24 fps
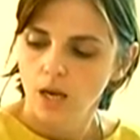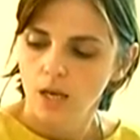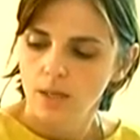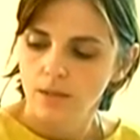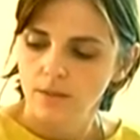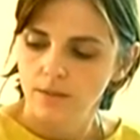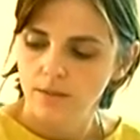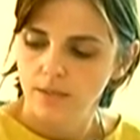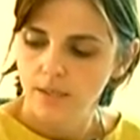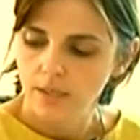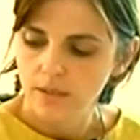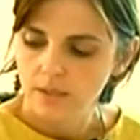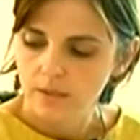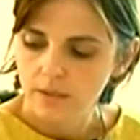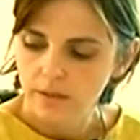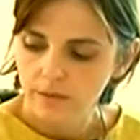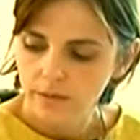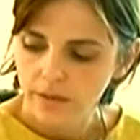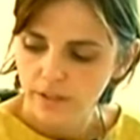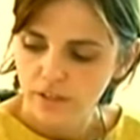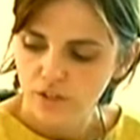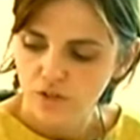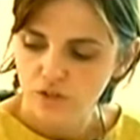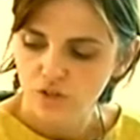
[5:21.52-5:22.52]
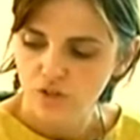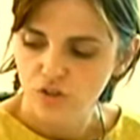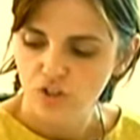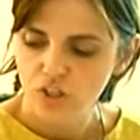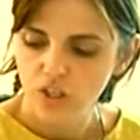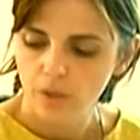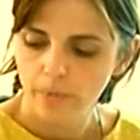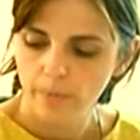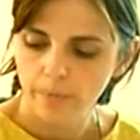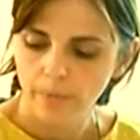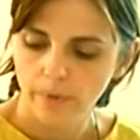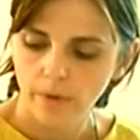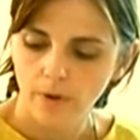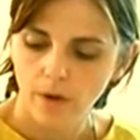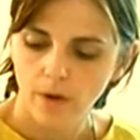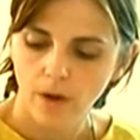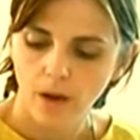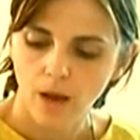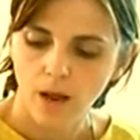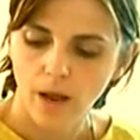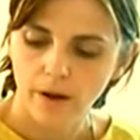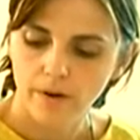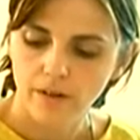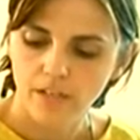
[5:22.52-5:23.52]
These relationships
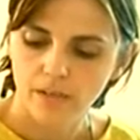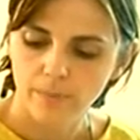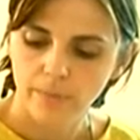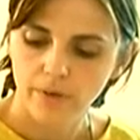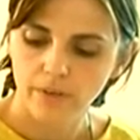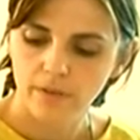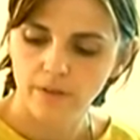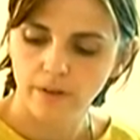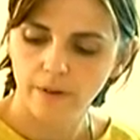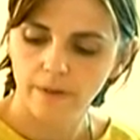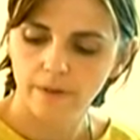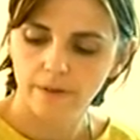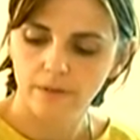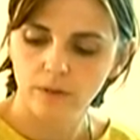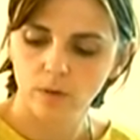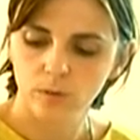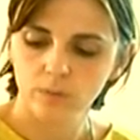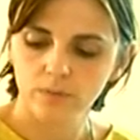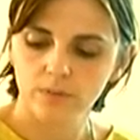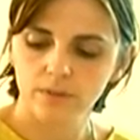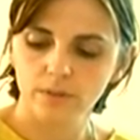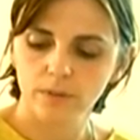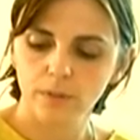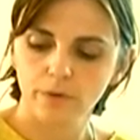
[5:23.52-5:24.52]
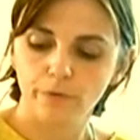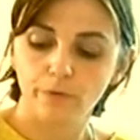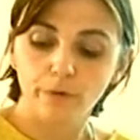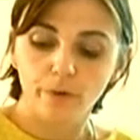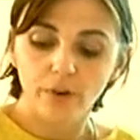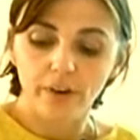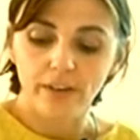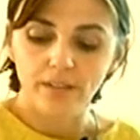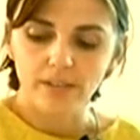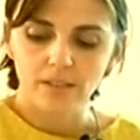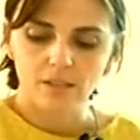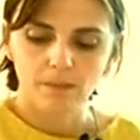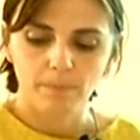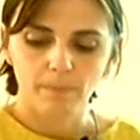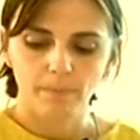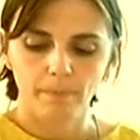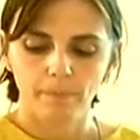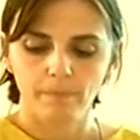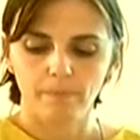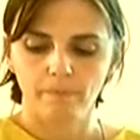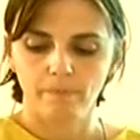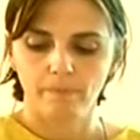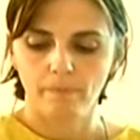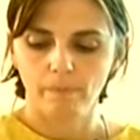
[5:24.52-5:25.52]
are expressed through different
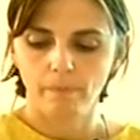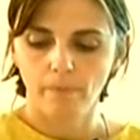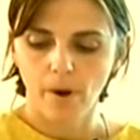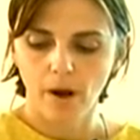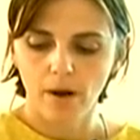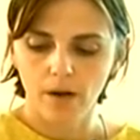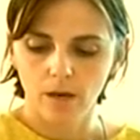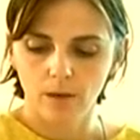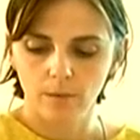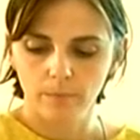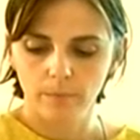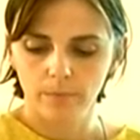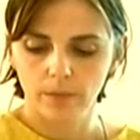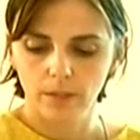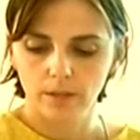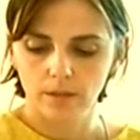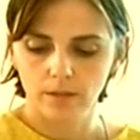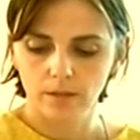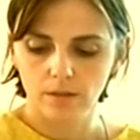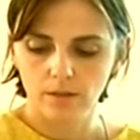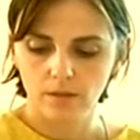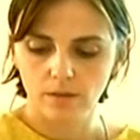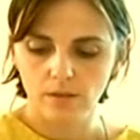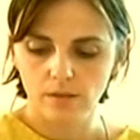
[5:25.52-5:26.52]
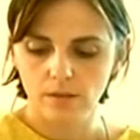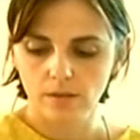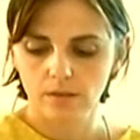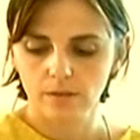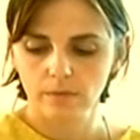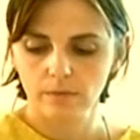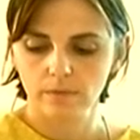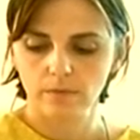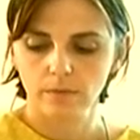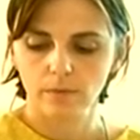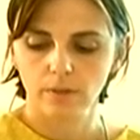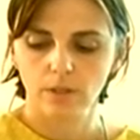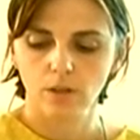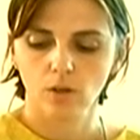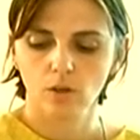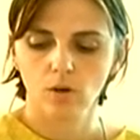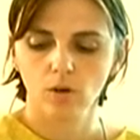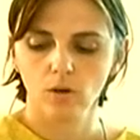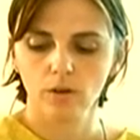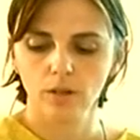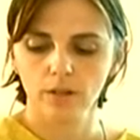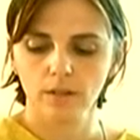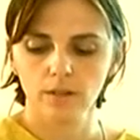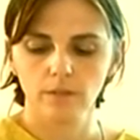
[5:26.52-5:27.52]
parameters
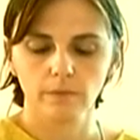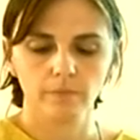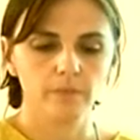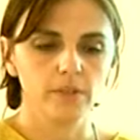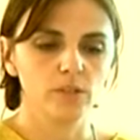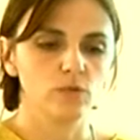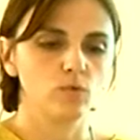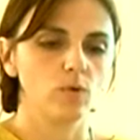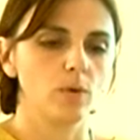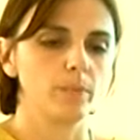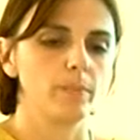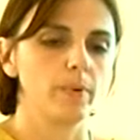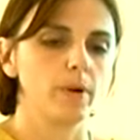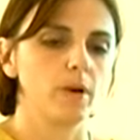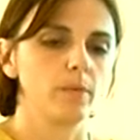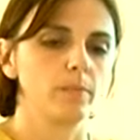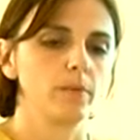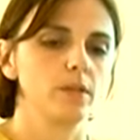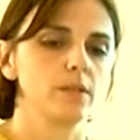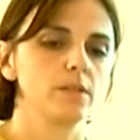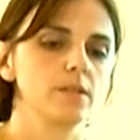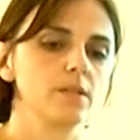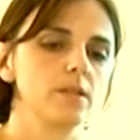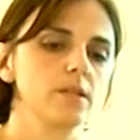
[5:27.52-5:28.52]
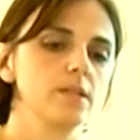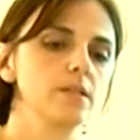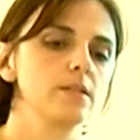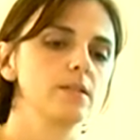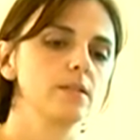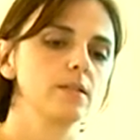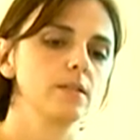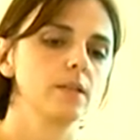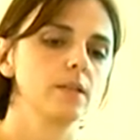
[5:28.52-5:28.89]
called visual parameters.